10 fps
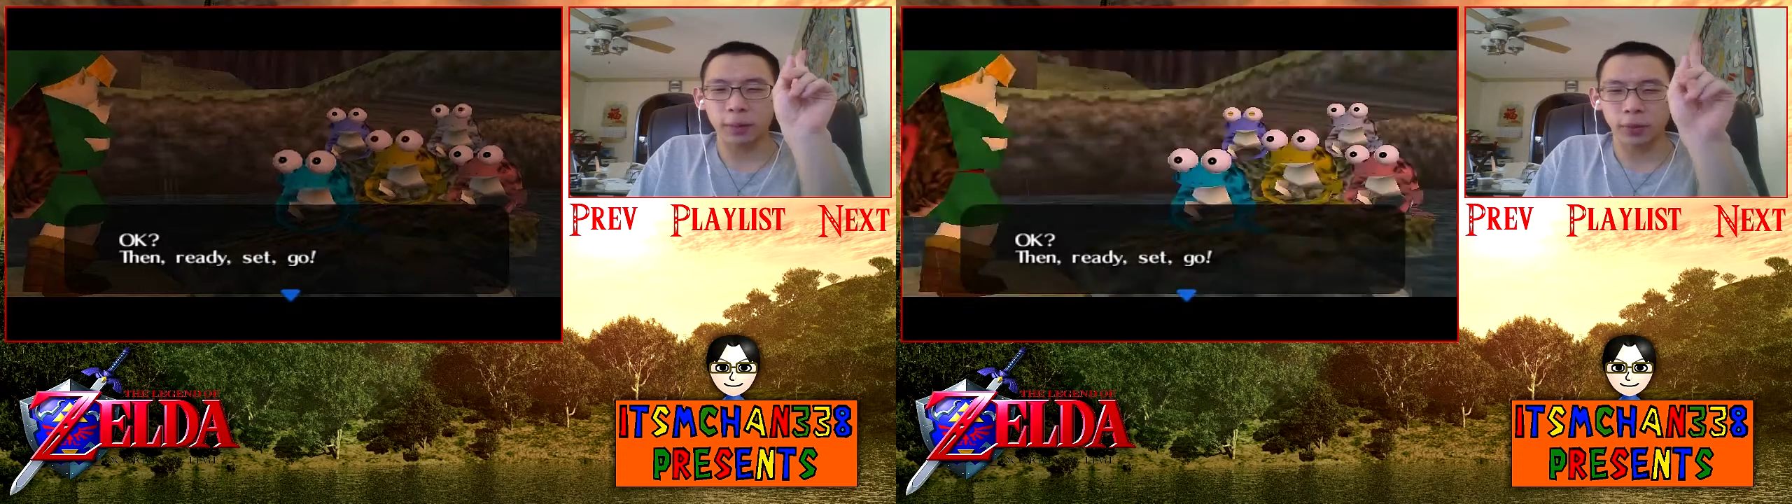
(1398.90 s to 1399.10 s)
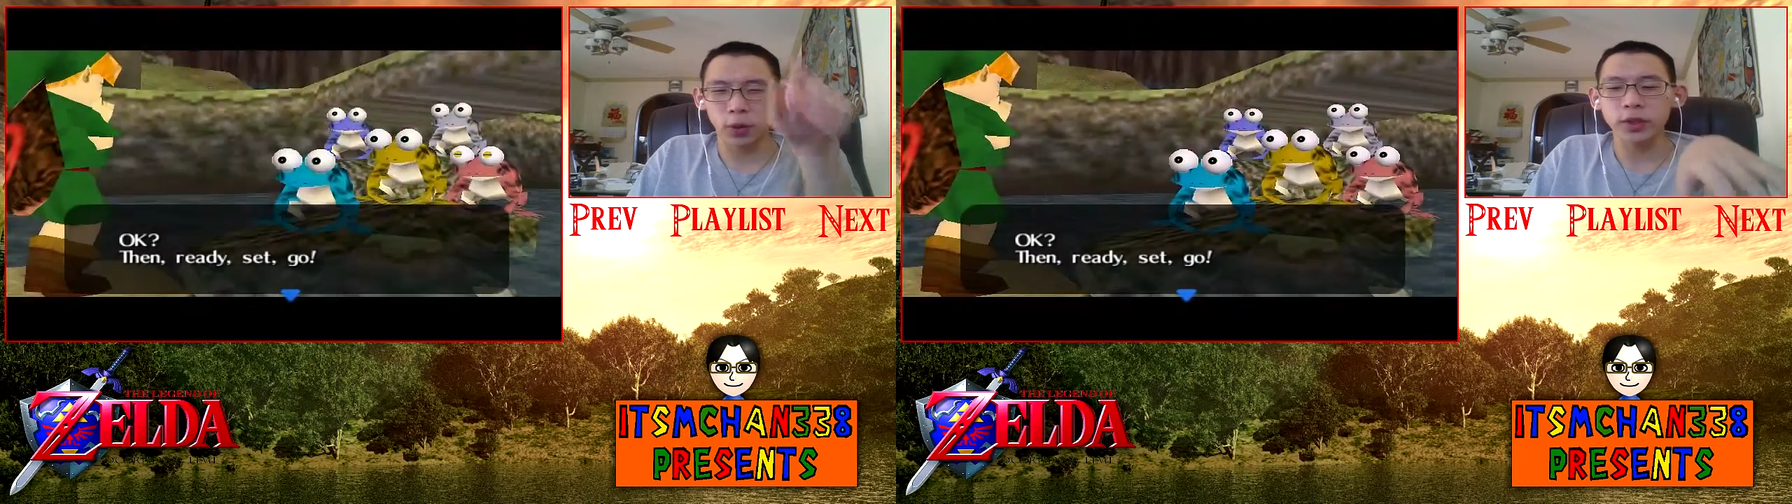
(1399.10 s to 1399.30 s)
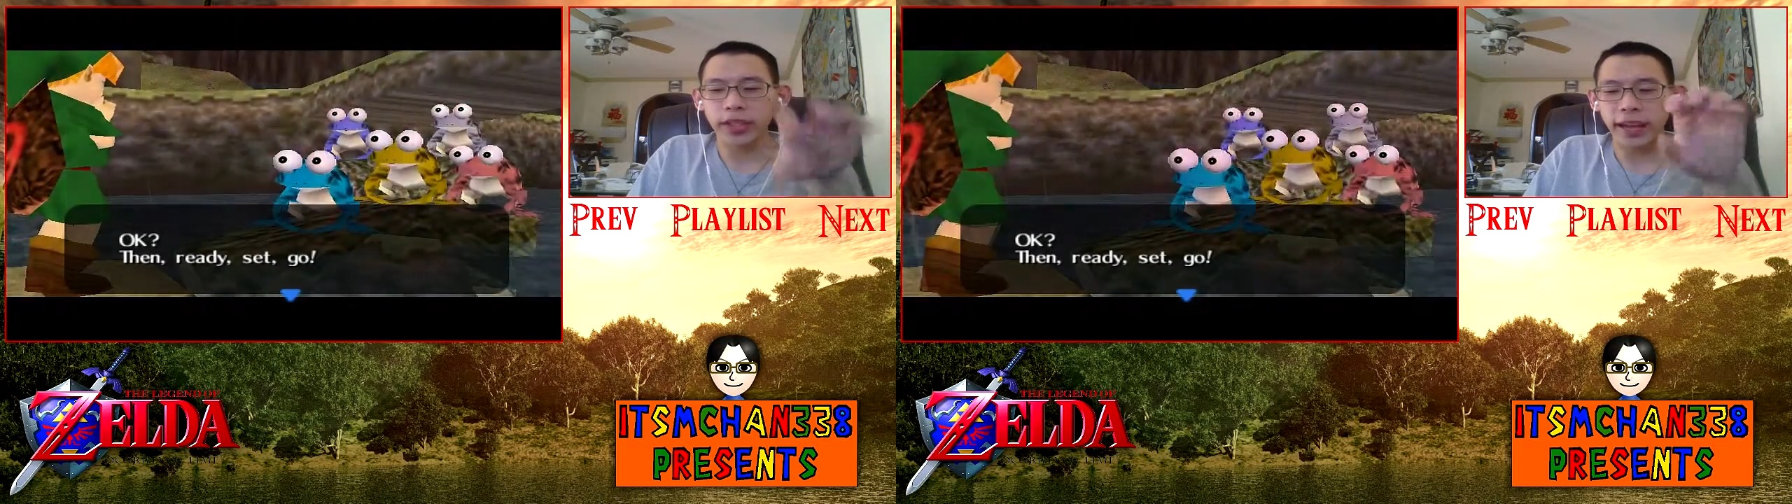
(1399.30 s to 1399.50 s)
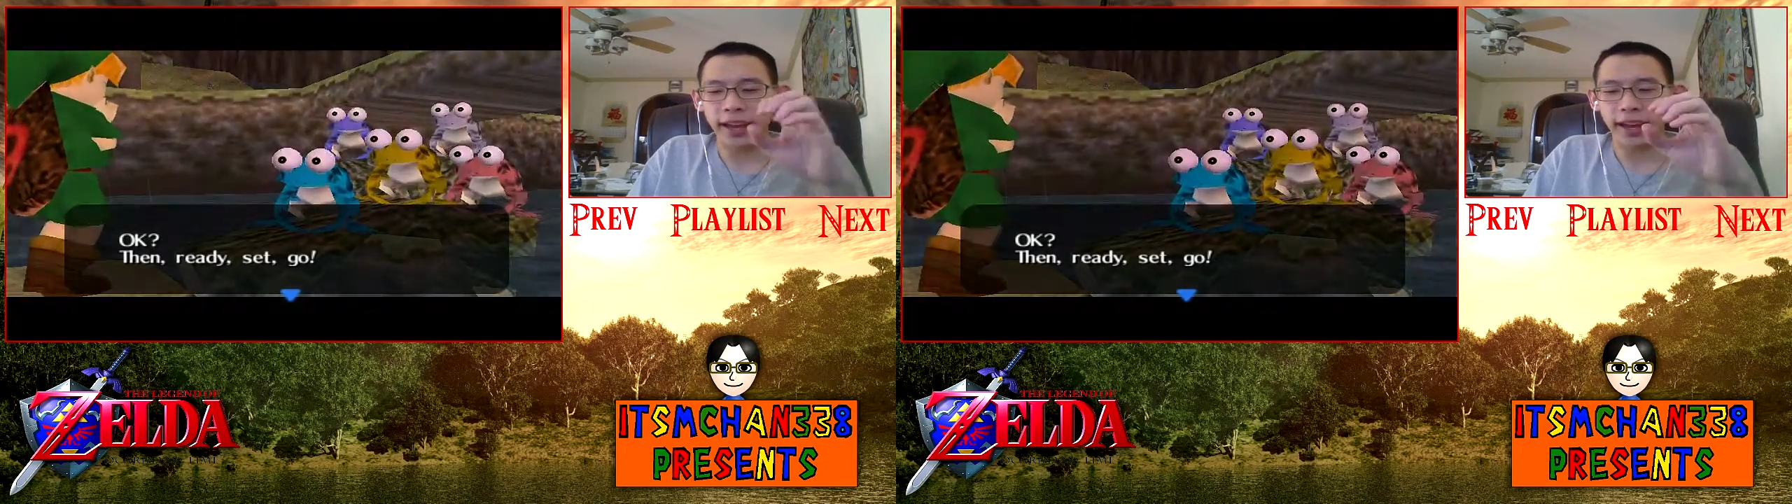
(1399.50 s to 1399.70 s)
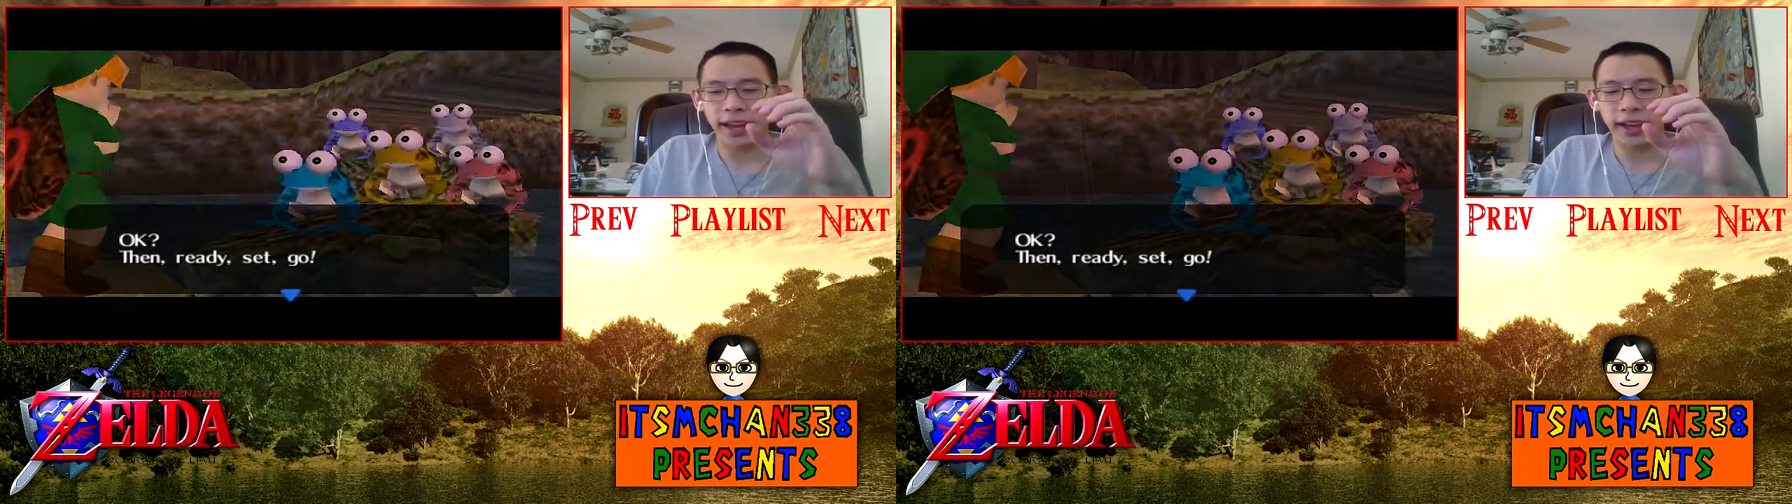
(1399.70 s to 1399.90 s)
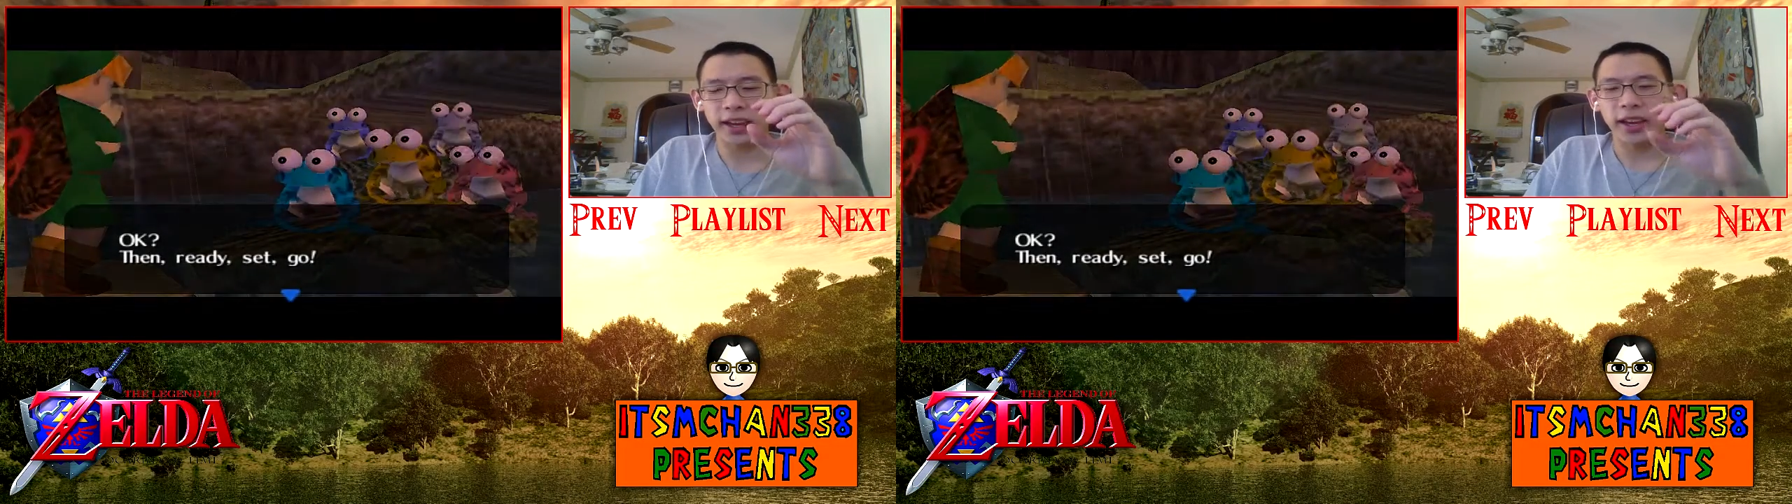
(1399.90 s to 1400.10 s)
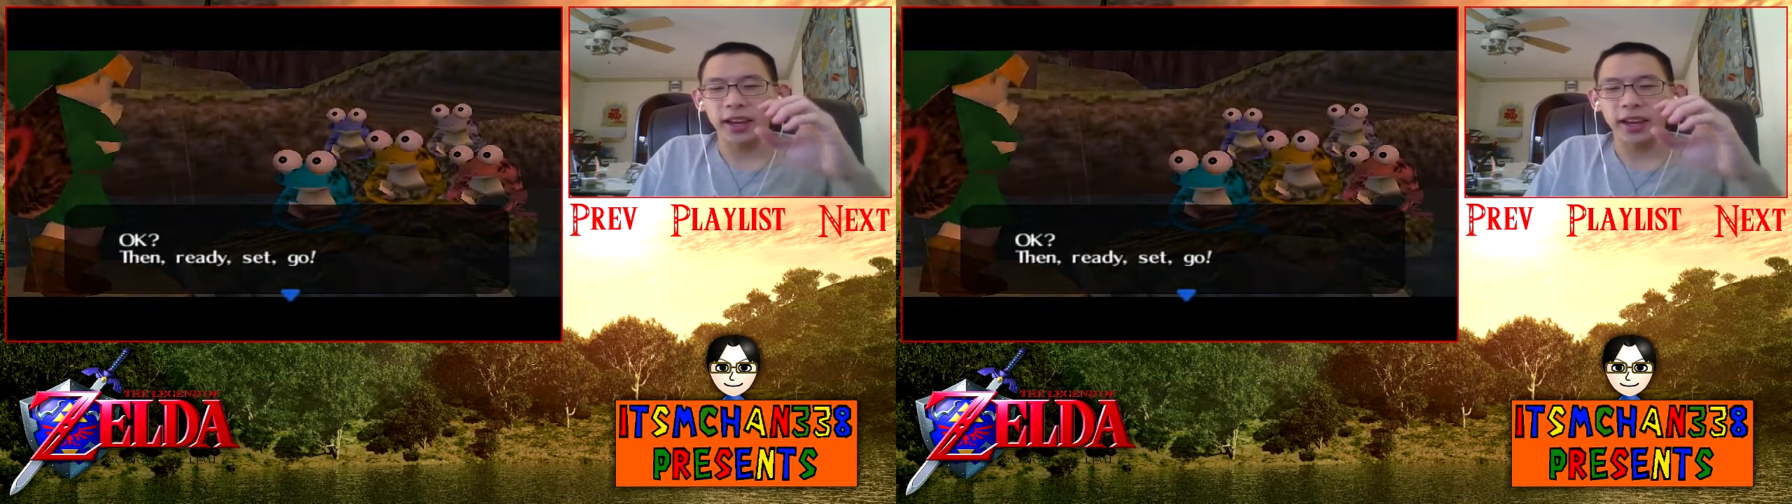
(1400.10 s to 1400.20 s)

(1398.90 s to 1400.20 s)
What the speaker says: Blue is A,